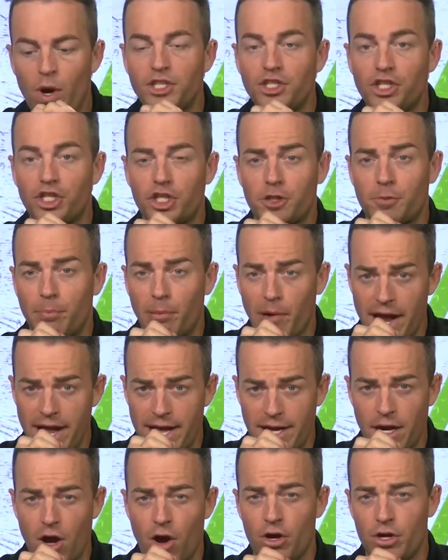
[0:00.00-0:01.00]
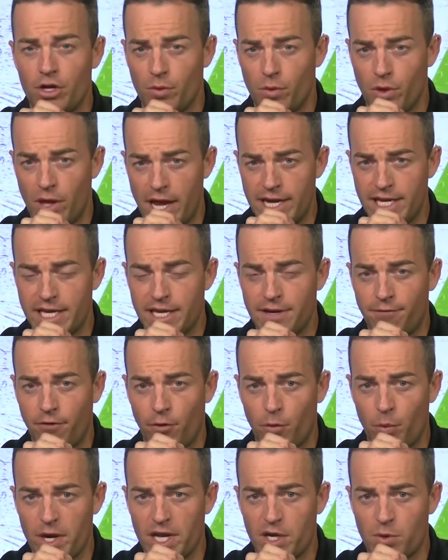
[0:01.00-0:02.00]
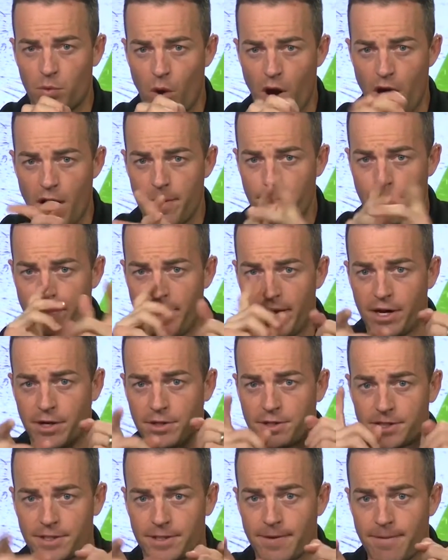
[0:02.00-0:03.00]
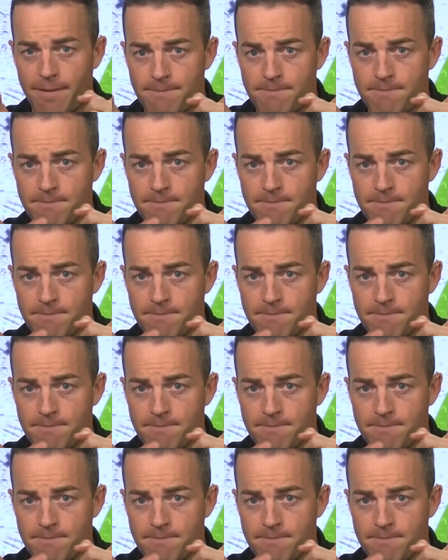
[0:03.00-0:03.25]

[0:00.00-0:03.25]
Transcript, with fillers: Which spread are you liking for week one? Pearce.